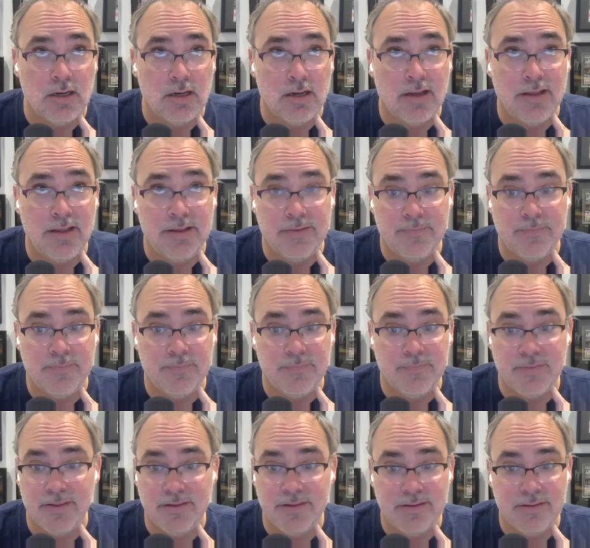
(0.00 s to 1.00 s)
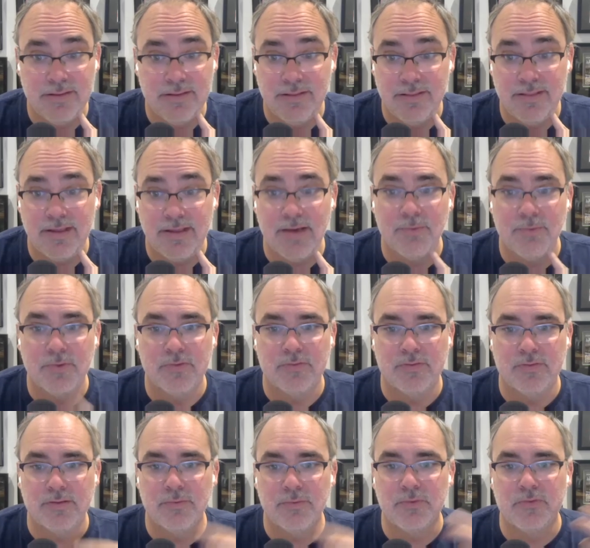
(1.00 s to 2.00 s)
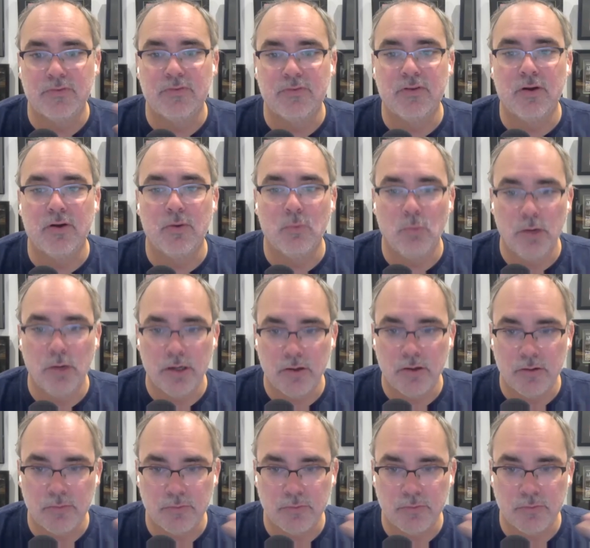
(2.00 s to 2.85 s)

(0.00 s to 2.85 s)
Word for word: I that was that was so weird.